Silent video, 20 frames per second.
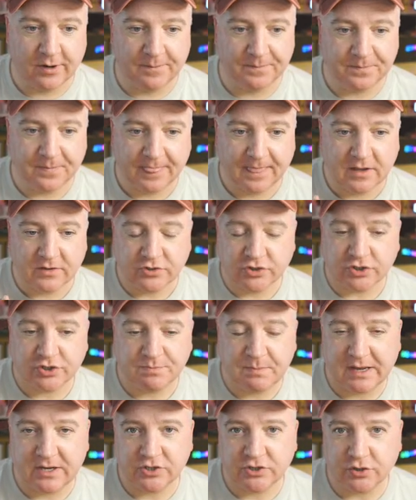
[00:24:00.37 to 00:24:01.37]
um,
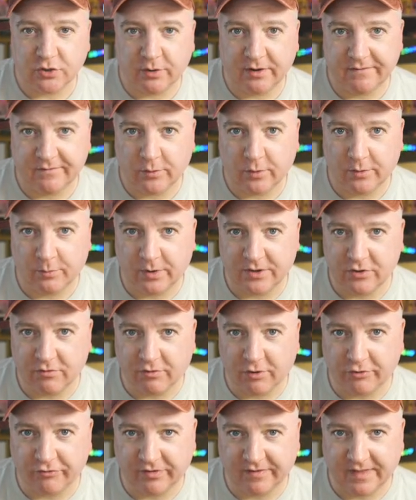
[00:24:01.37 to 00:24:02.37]
just make sure if you want, when
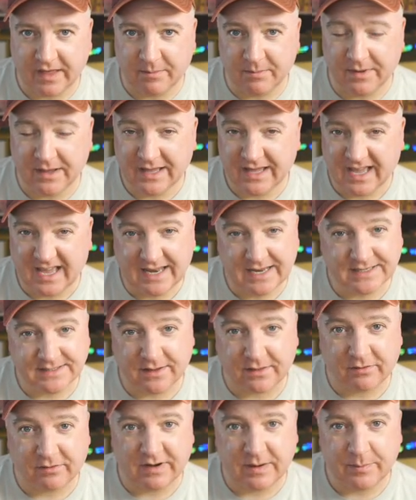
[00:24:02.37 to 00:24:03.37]
you're ordering them, it is
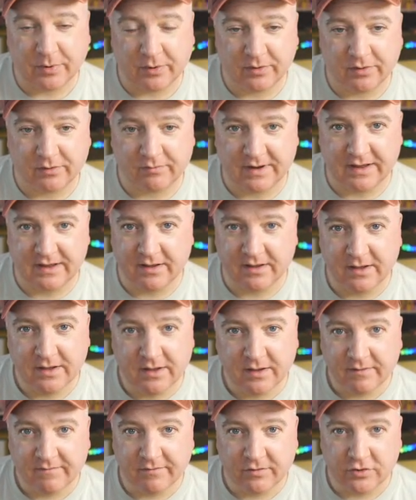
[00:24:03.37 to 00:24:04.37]
the 3.3
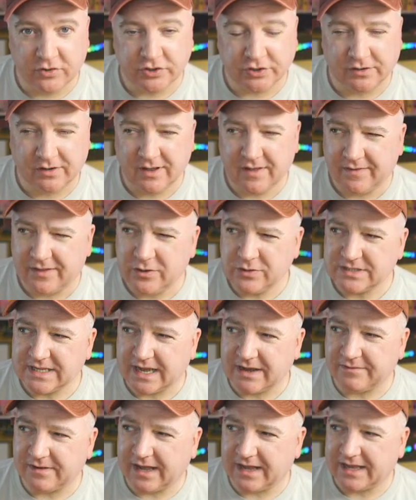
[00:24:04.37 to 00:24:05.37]
version. They usually
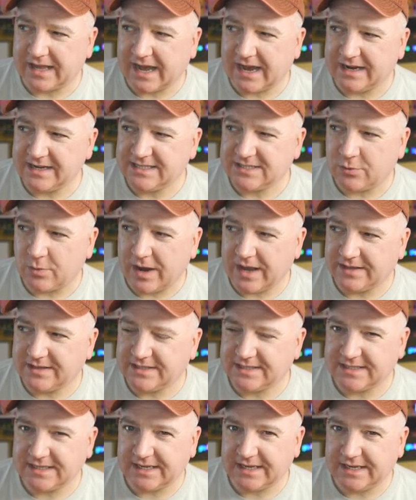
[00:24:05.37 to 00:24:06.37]
have like I squared
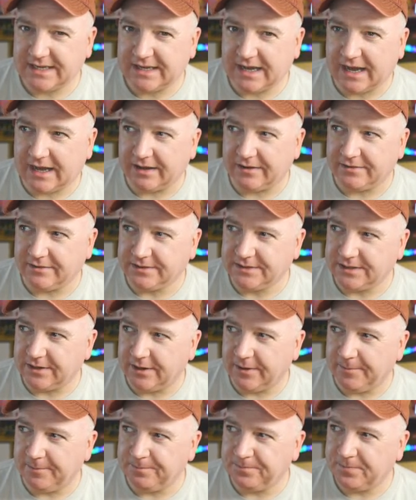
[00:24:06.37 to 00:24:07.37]
C and
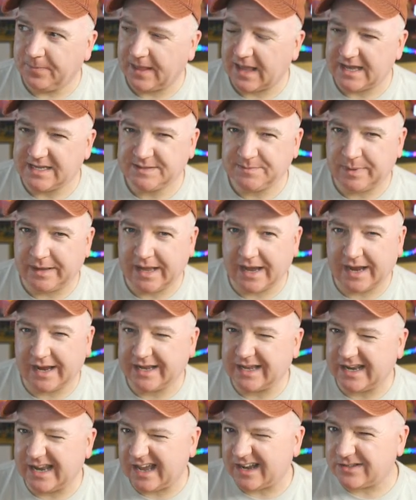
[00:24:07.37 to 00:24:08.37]
um, SPI
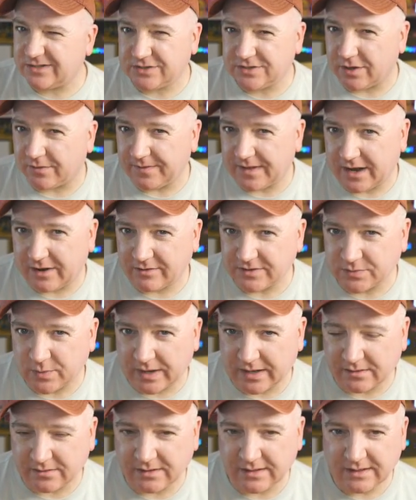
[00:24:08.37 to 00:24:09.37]
connectors on there as
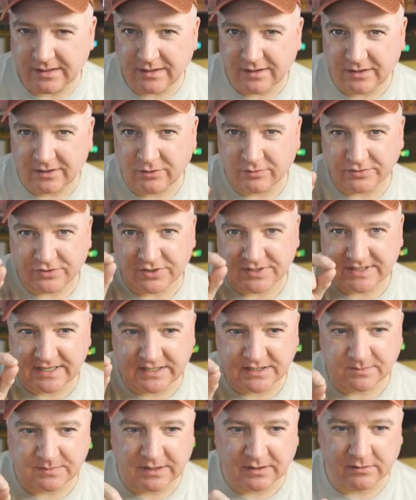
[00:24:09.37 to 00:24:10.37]
well. You'll just see
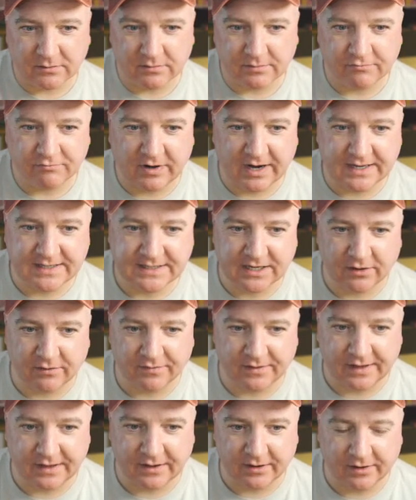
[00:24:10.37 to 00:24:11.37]
some little writing
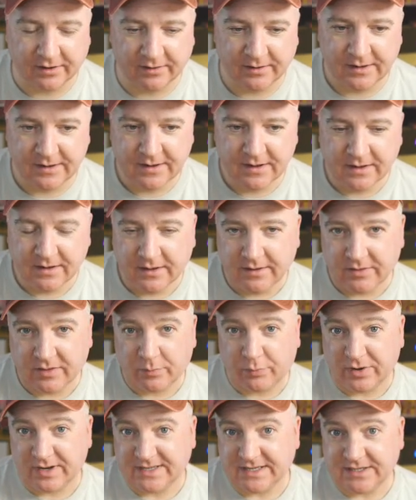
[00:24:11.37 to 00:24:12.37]
on the uh, the
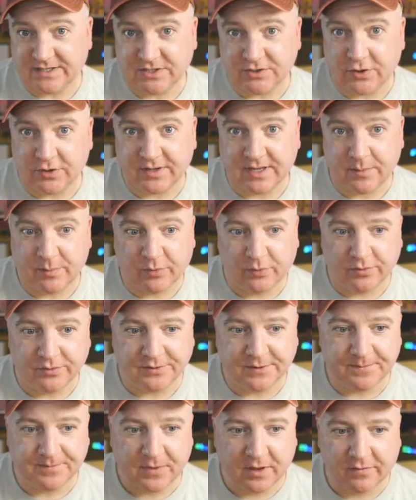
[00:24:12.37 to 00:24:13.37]
printed circuit
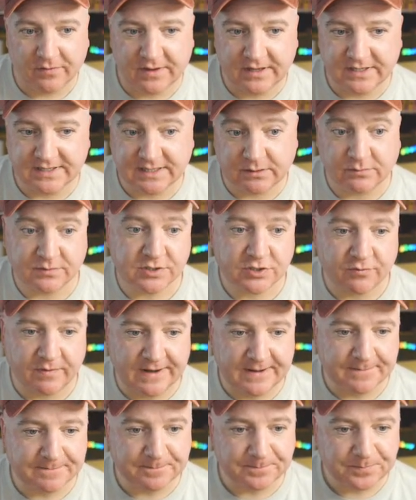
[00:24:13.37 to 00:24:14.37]
board on the silk
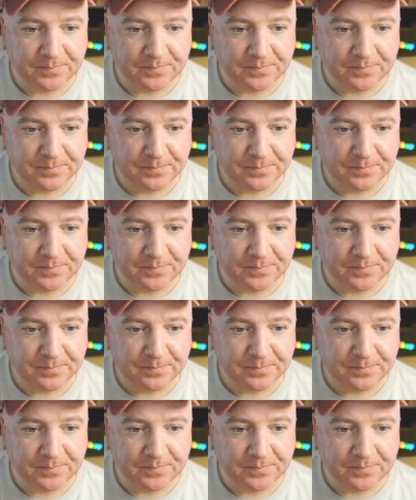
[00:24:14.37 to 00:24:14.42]
screen.